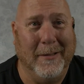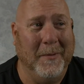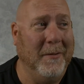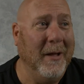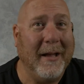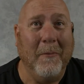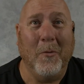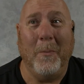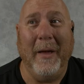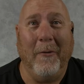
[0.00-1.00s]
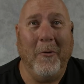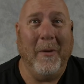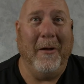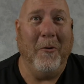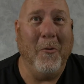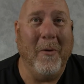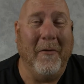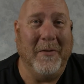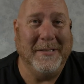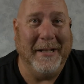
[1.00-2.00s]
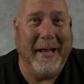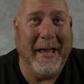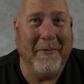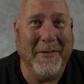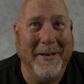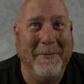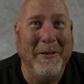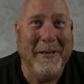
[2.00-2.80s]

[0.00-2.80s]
So I'm like, I've got more power in my home office than I have in